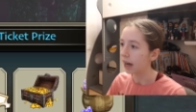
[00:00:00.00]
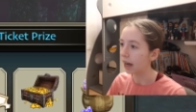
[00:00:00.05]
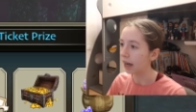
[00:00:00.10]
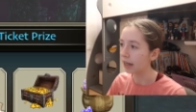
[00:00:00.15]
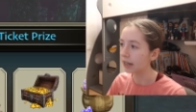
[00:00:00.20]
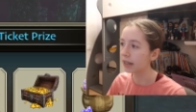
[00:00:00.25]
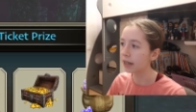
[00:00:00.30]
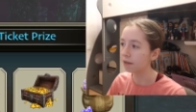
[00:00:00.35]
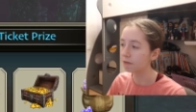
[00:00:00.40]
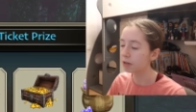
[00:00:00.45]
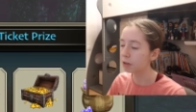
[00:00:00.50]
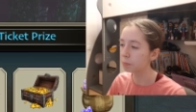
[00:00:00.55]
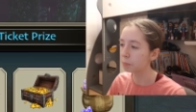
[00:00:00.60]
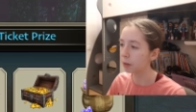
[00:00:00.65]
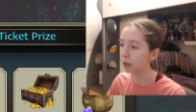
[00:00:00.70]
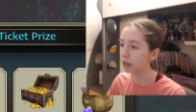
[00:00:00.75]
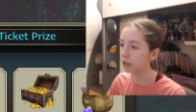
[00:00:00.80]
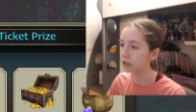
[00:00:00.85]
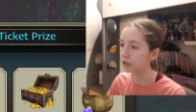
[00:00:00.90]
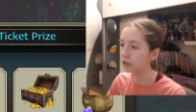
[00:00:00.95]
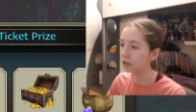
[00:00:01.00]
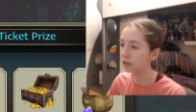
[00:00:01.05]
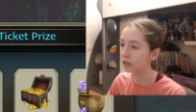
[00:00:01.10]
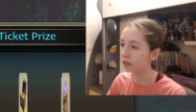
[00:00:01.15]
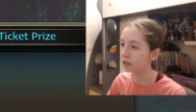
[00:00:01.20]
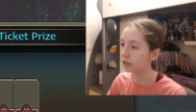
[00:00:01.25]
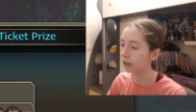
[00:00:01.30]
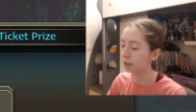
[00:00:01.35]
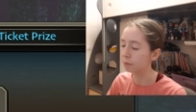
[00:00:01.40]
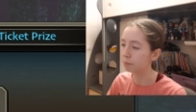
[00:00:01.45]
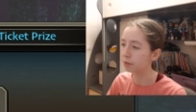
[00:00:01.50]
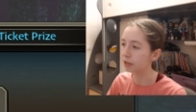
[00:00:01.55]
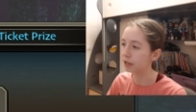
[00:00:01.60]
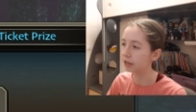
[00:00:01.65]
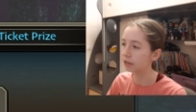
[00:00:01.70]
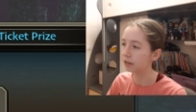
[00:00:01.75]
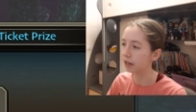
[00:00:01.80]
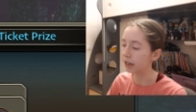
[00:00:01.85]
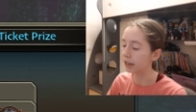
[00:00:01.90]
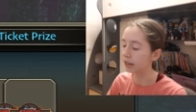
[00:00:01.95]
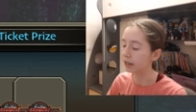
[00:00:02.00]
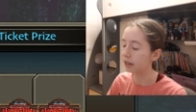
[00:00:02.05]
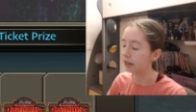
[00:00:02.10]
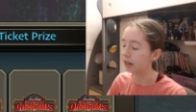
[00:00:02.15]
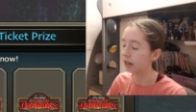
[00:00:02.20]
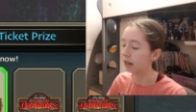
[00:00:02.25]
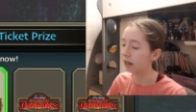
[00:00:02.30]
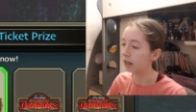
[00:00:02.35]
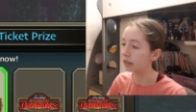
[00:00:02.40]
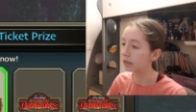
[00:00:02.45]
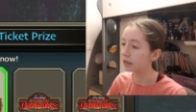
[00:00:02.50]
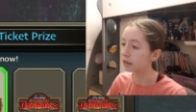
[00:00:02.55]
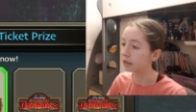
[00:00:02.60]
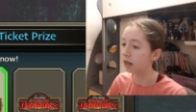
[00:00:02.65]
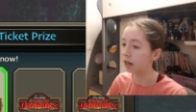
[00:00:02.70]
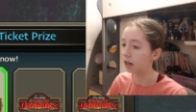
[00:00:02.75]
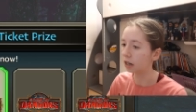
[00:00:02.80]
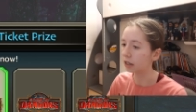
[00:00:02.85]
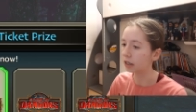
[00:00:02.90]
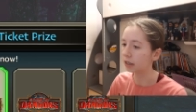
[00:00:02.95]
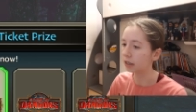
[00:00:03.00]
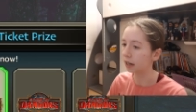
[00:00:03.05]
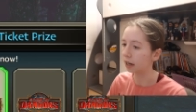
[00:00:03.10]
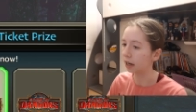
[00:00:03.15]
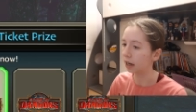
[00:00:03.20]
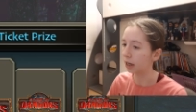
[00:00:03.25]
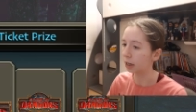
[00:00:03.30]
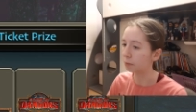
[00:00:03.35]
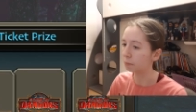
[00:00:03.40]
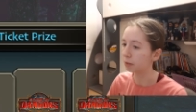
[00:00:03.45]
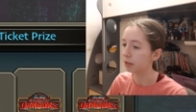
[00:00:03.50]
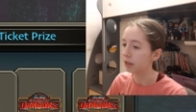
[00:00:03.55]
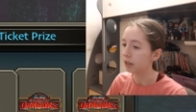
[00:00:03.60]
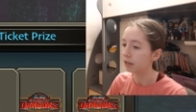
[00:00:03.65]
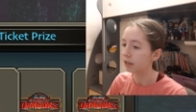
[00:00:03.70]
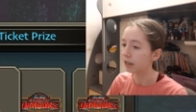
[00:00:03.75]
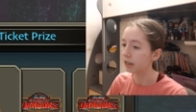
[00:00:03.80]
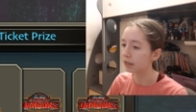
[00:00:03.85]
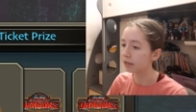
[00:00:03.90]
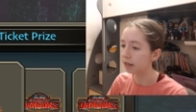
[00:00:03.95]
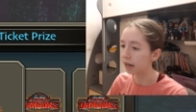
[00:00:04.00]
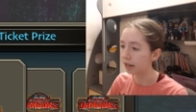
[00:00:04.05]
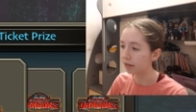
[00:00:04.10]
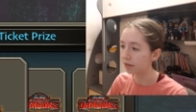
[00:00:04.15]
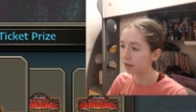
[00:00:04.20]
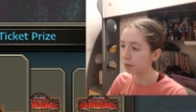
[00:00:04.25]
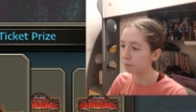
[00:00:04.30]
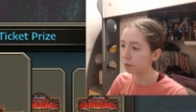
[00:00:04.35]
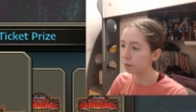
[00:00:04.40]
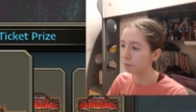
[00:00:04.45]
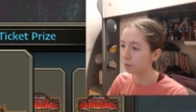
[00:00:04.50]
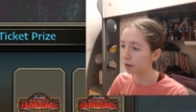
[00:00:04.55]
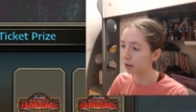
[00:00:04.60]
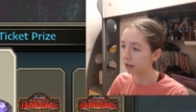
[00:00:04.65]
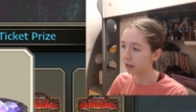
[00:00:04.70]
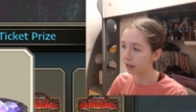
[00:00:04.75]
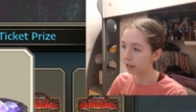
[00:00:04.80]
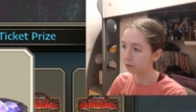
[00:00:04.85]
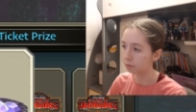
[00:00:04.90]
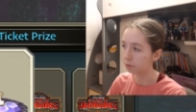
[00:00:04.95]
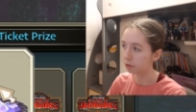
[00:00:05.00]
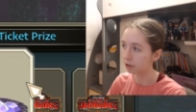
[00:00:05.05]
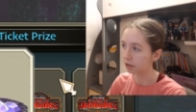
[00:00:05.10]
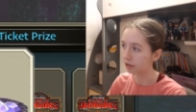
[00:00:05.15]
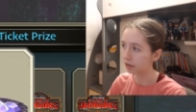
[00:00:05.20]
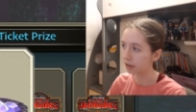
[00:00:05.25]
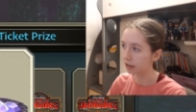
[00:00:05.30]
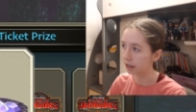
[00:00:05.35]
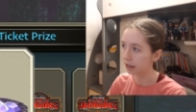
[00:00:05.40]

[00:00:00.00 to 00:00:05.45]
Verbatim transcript: I haven't bought gems in, like, a long time. Like, the last time I bought it was